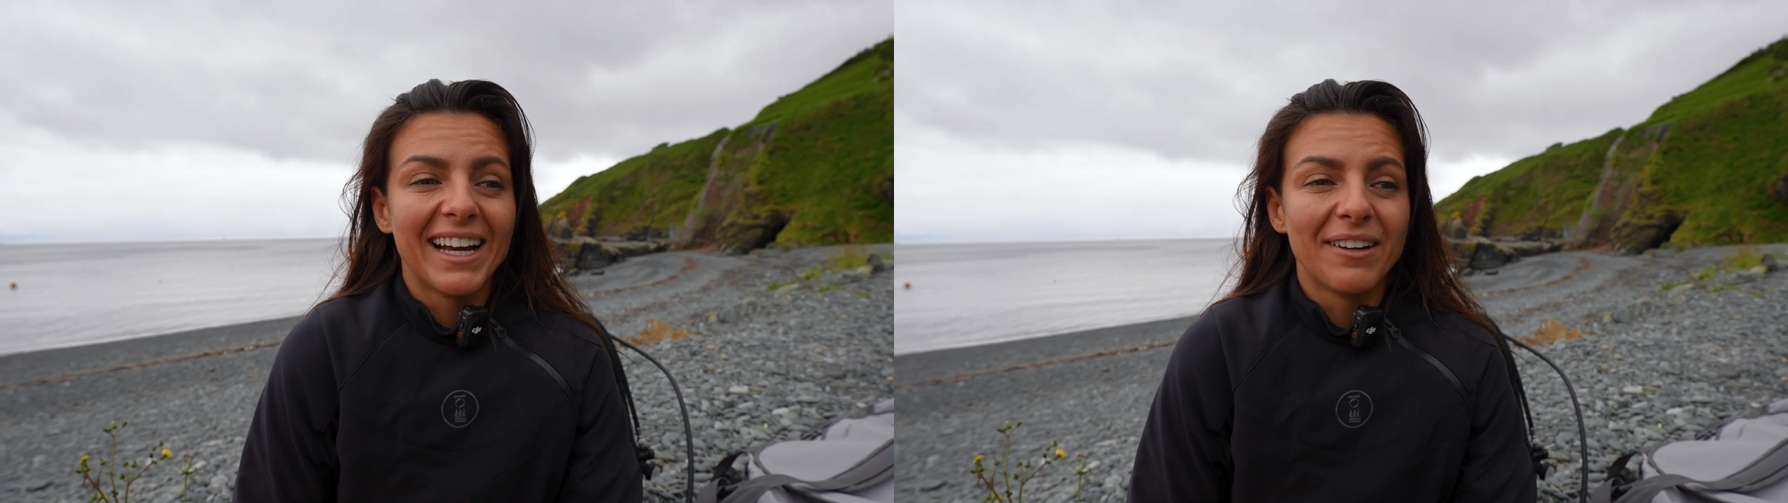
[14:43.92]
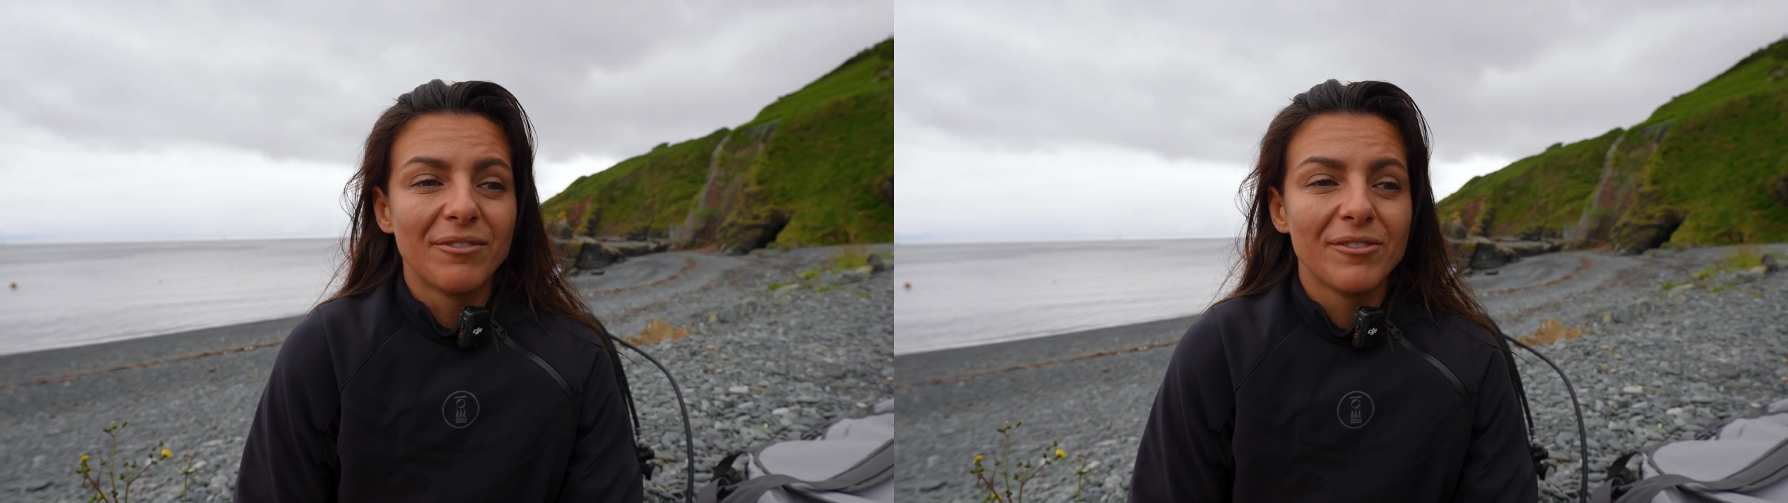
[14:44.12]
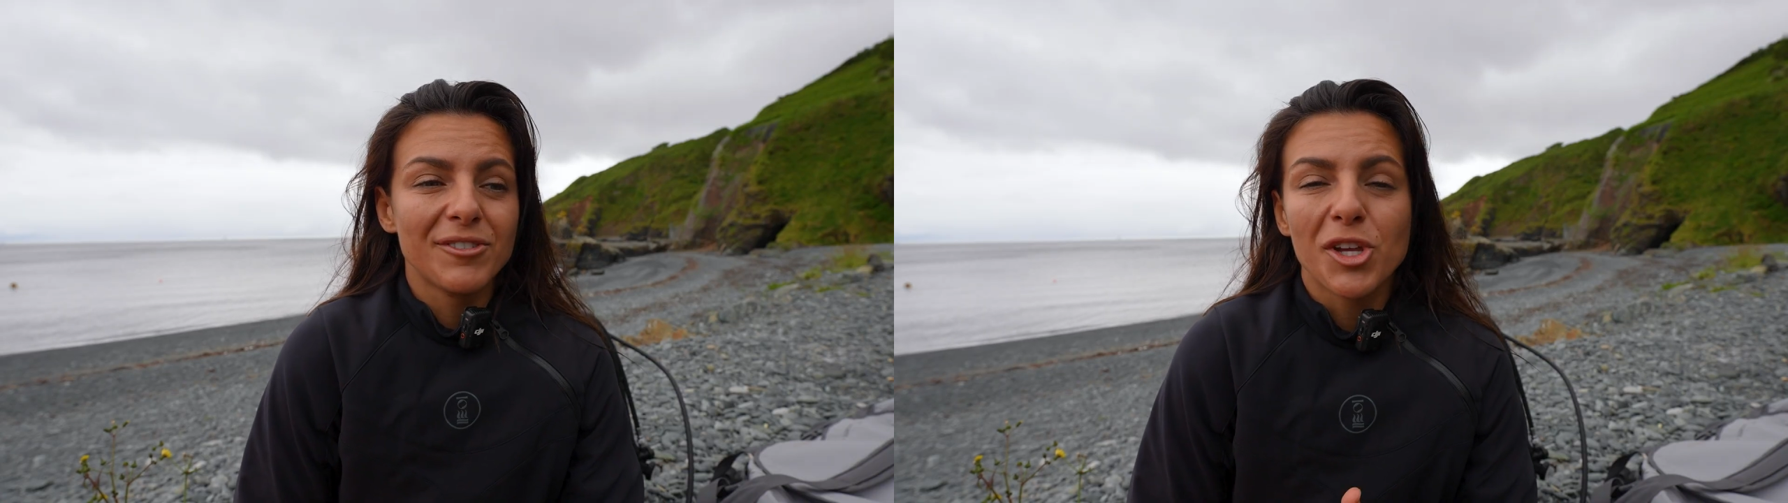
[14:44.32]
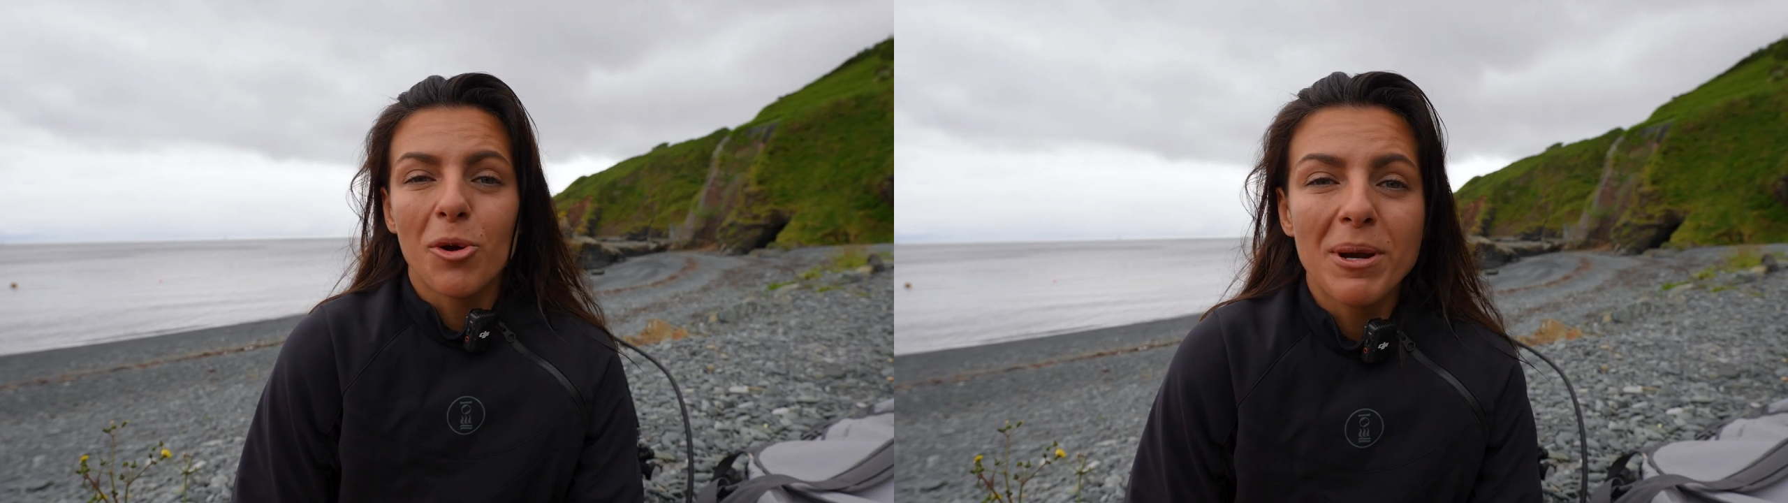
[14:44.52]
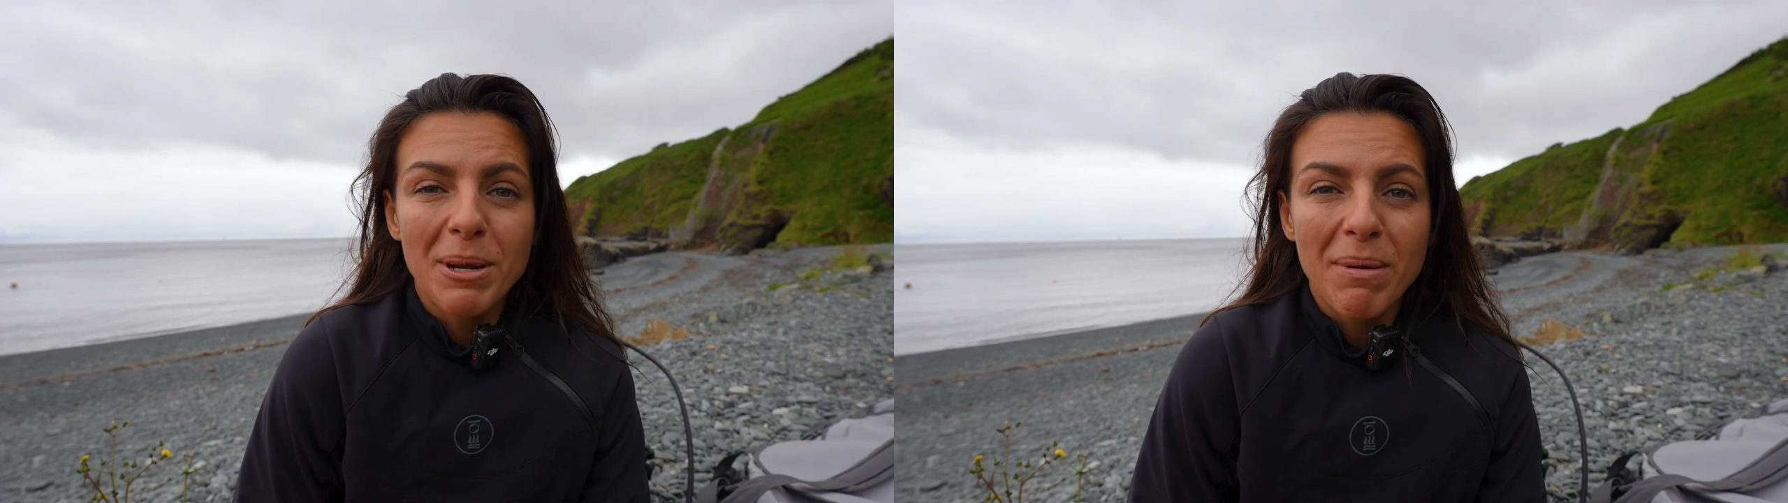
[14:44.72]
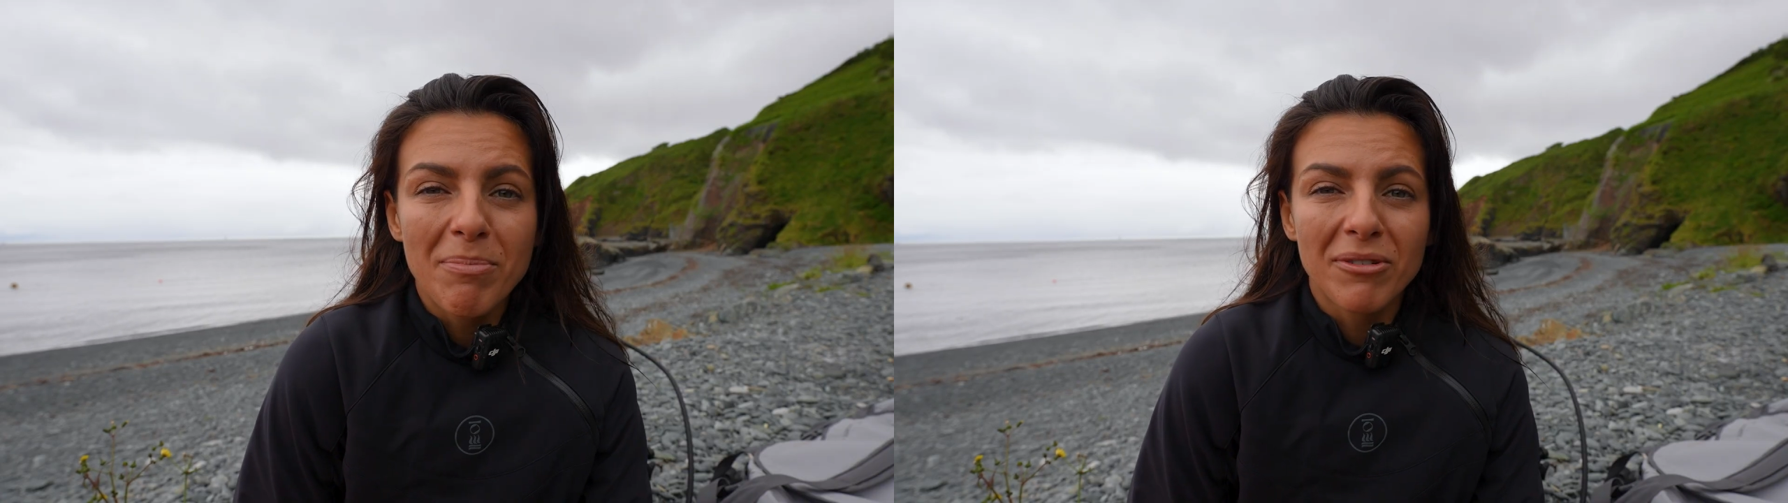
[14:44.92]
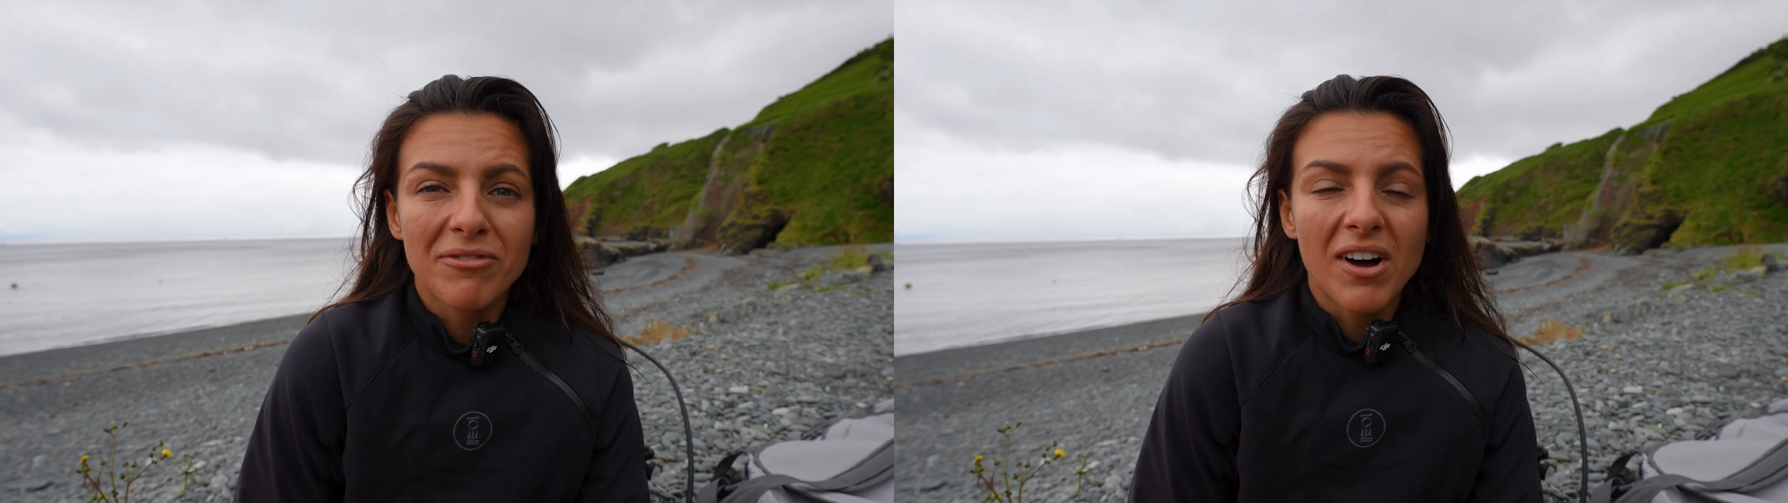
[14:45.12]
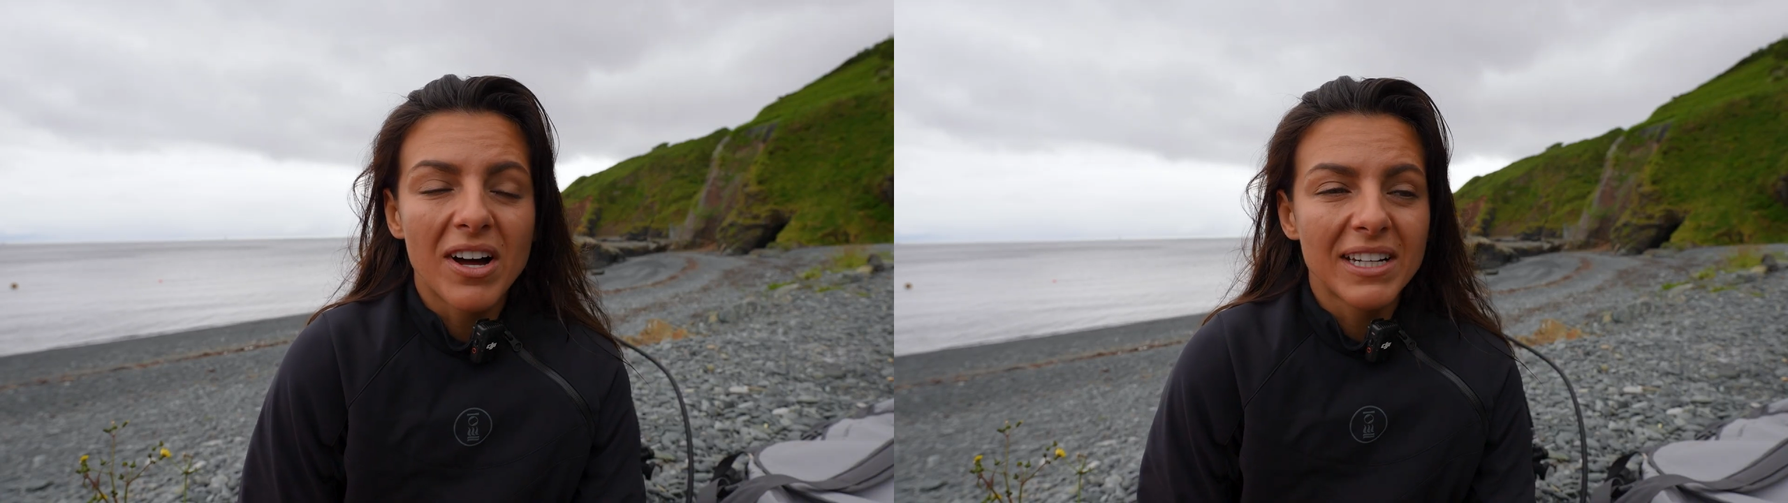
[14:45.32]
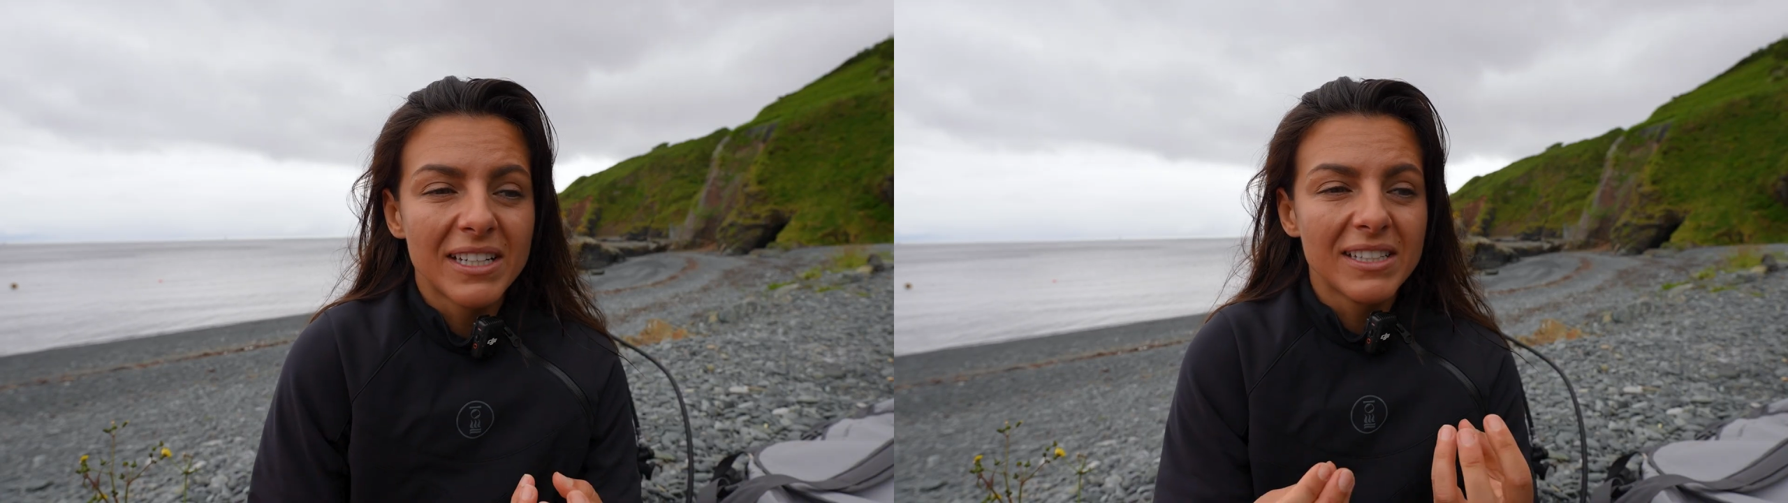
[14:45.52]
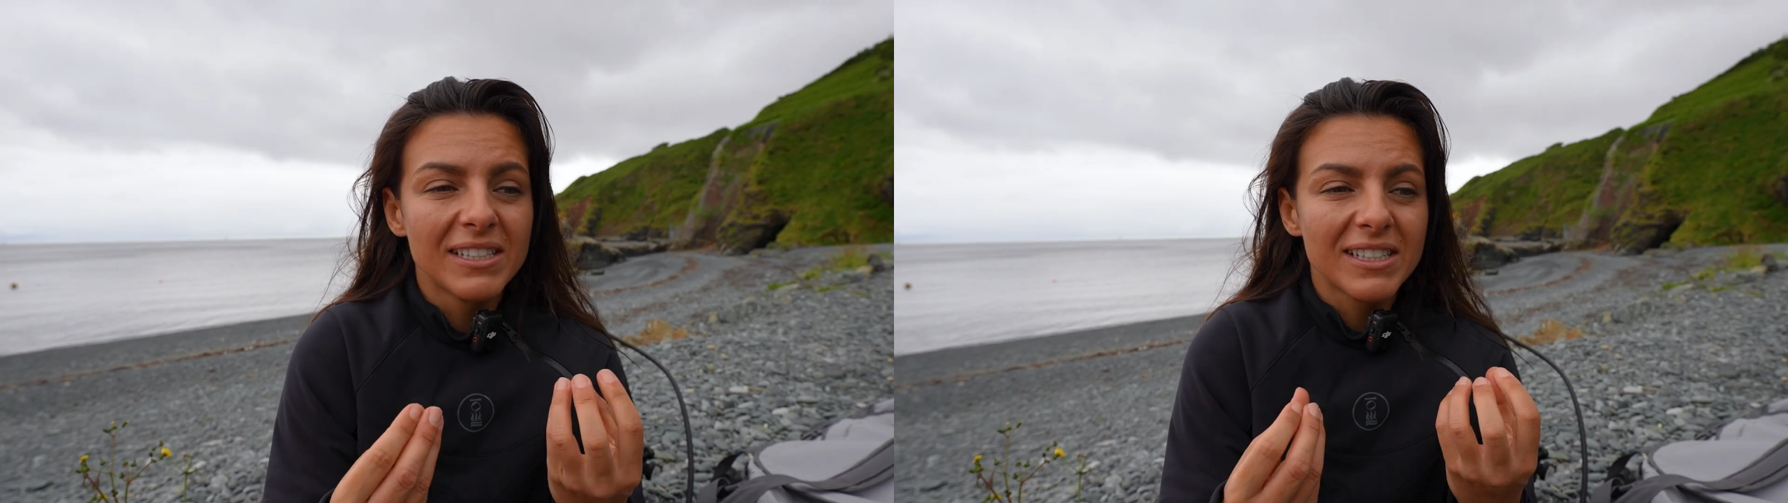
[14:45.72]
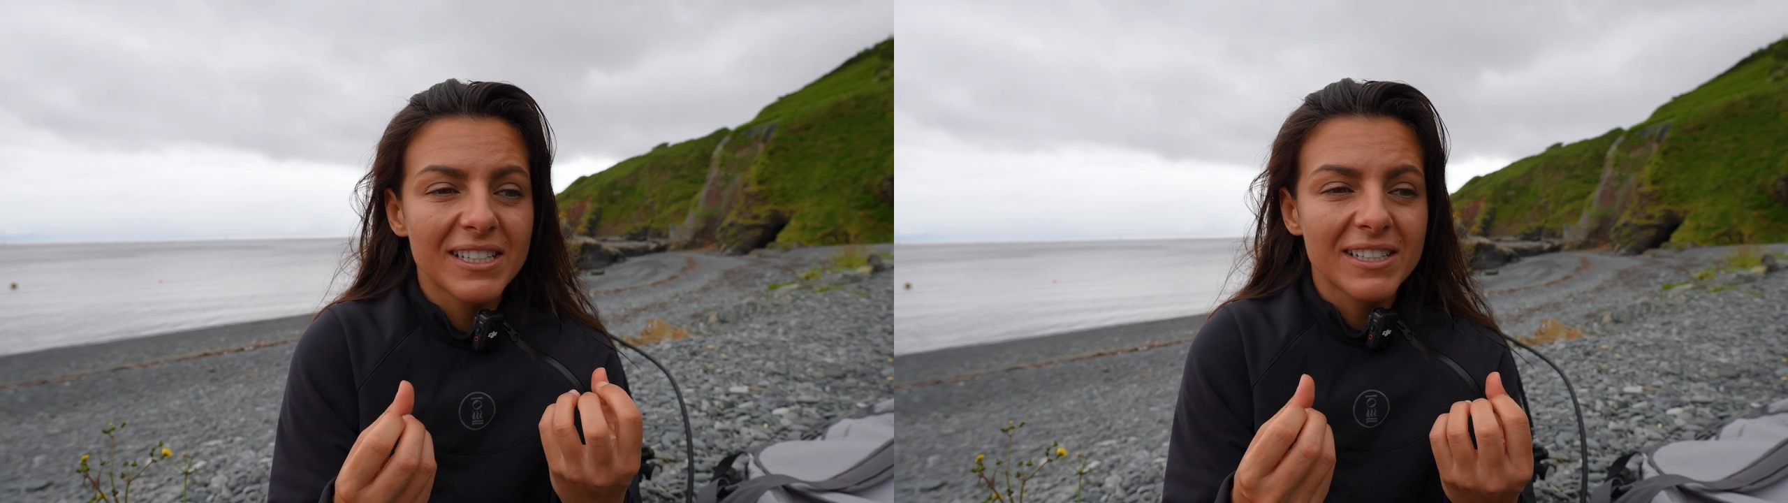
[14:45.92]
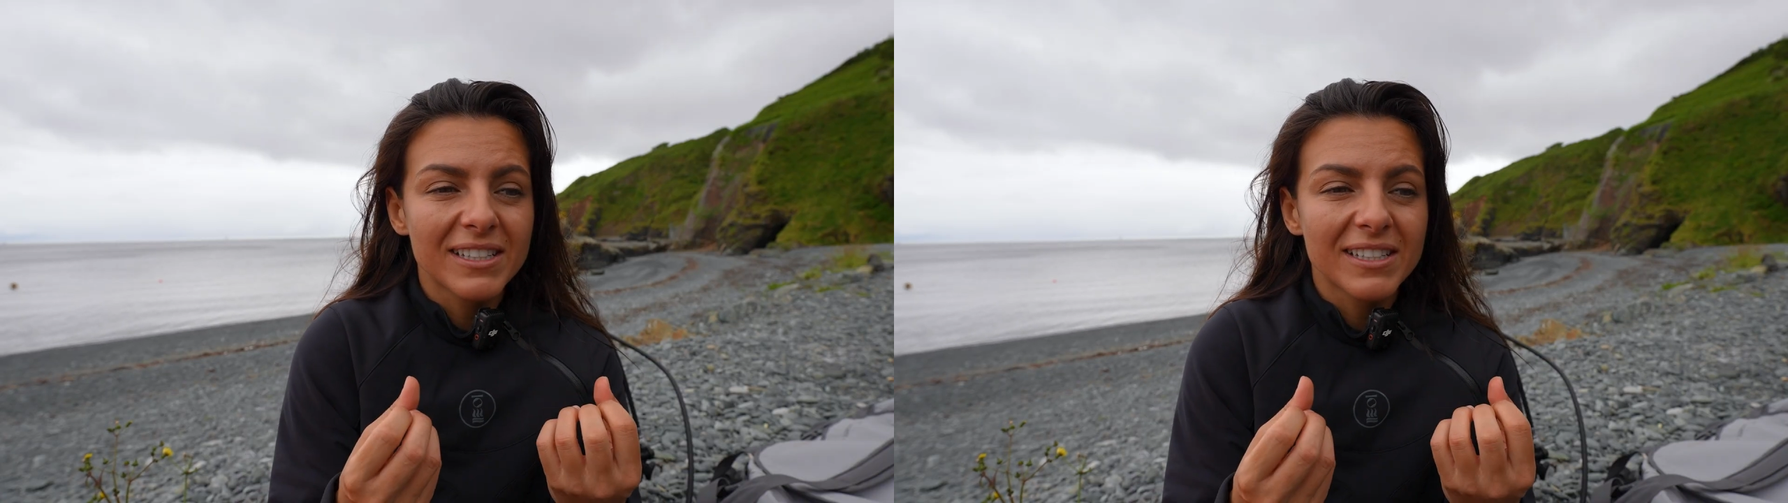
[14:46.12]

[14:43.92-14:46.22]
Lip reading: And so many people find